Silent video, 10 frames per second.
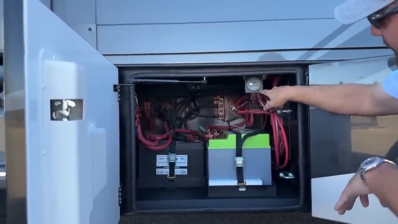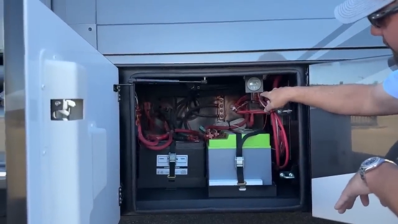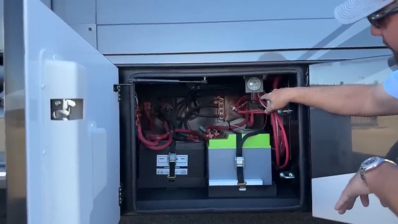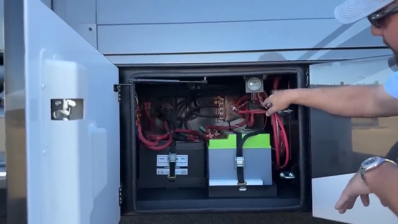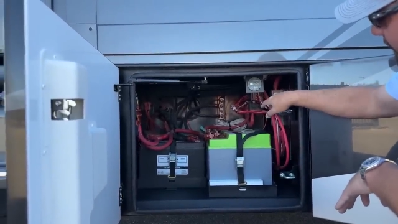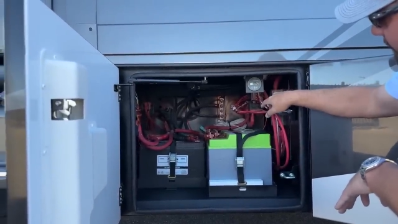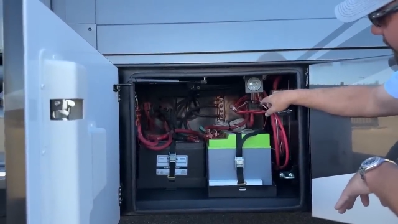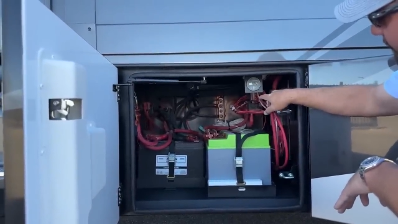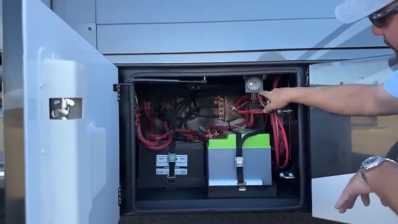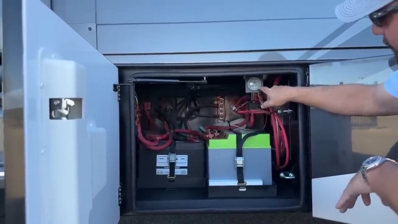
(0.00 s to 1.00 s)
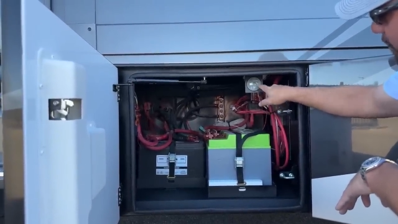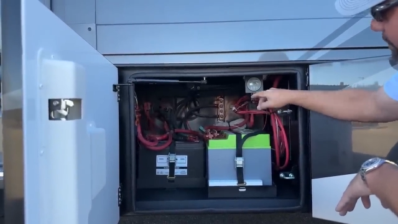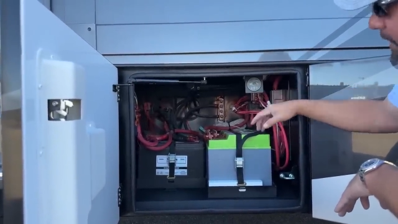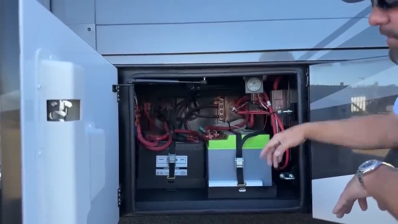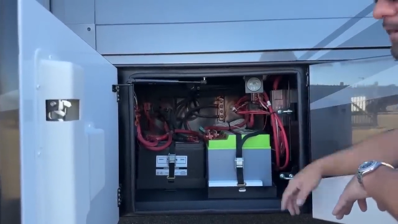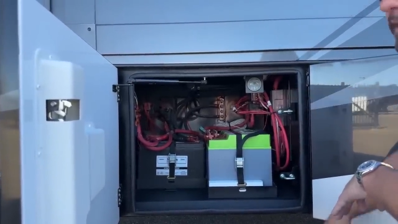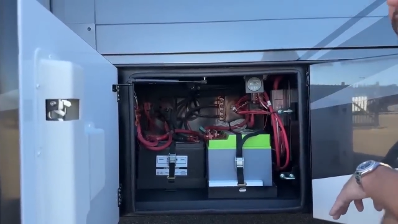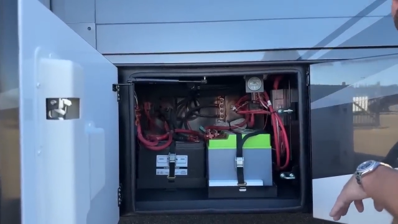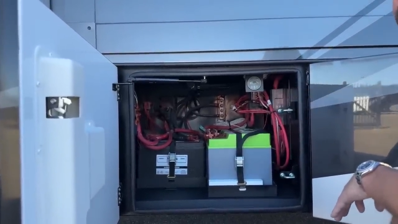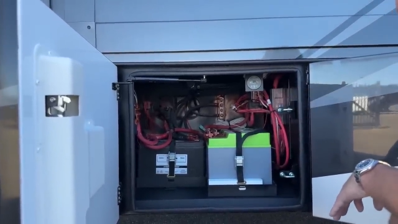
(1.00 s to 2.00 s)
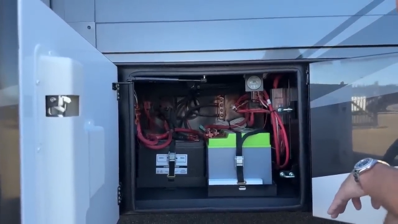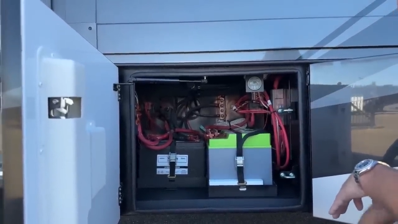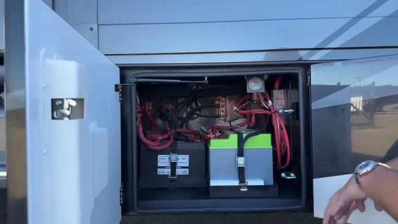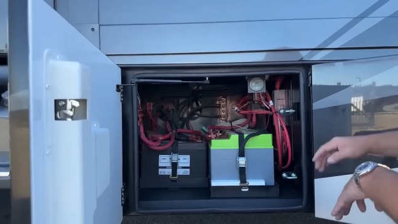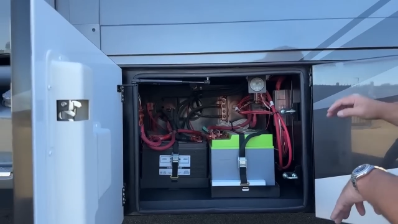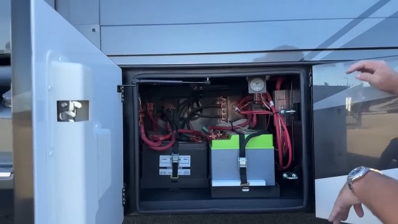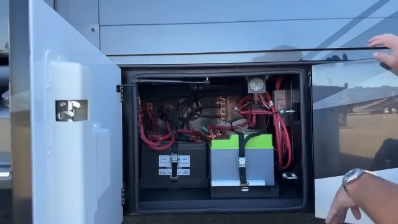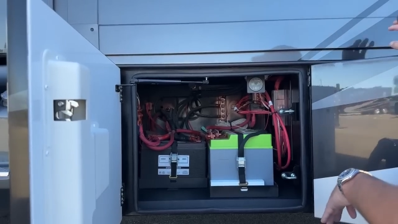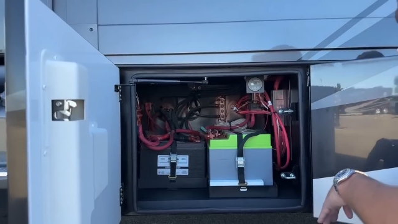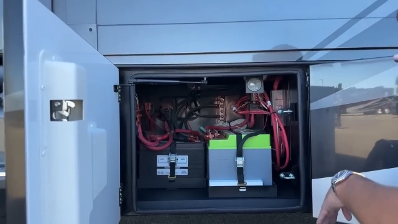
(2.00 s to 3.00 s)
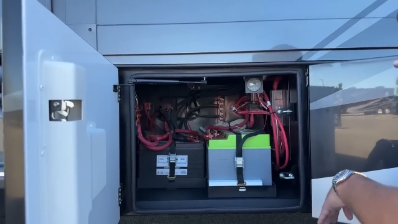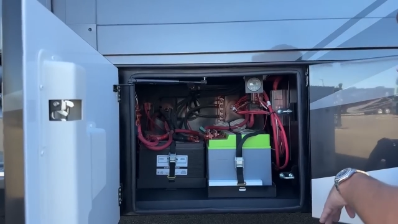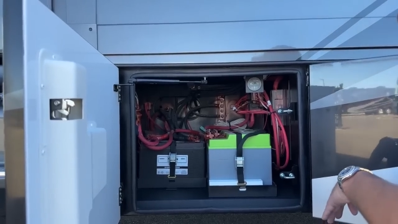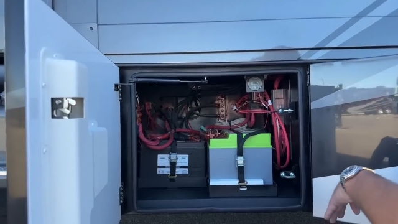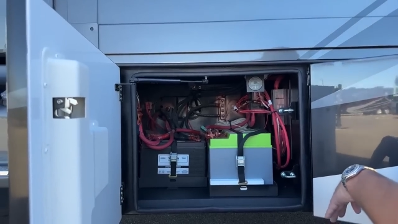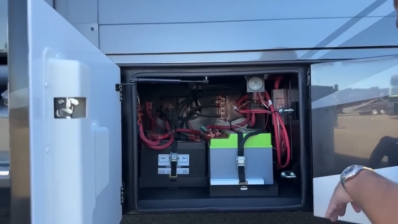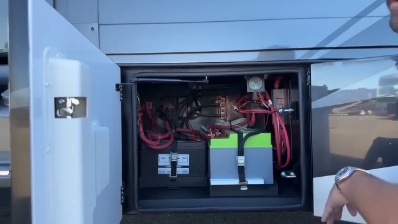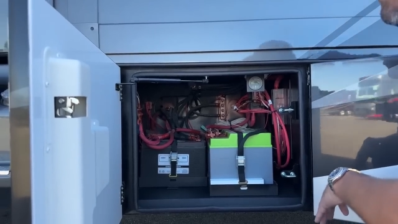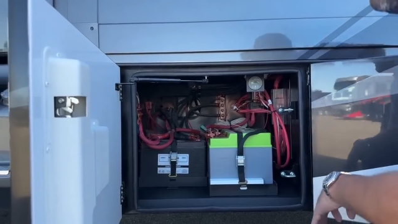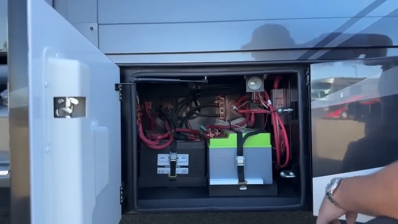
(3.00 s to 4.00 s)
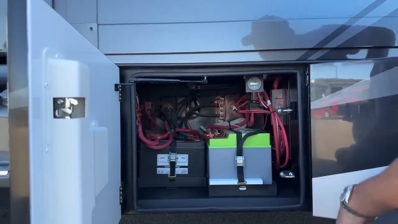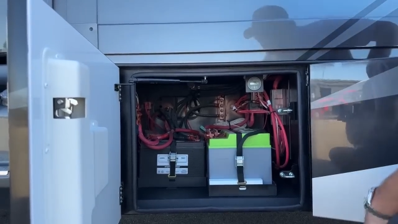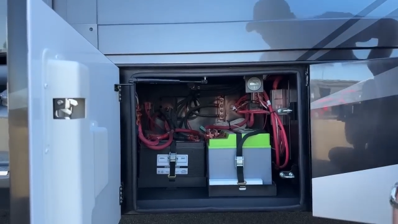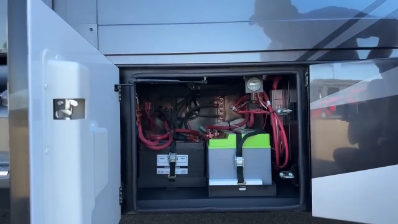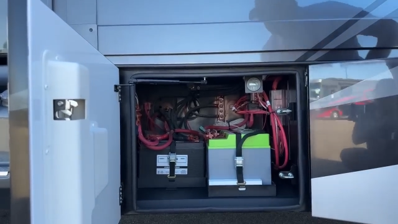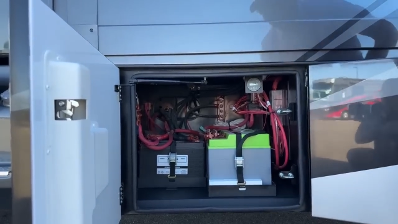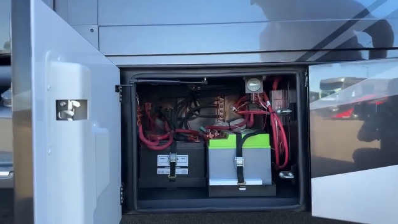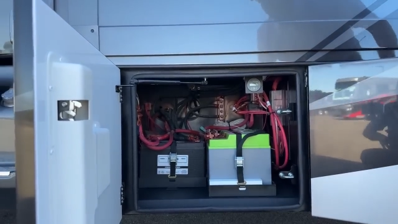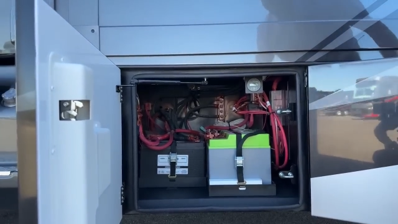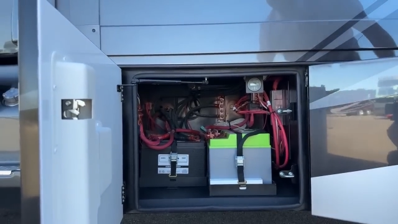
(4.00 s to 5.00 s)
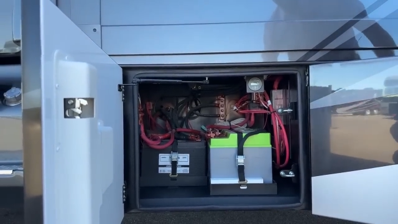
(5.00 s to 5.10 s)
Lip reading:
[unreadable: no face in view]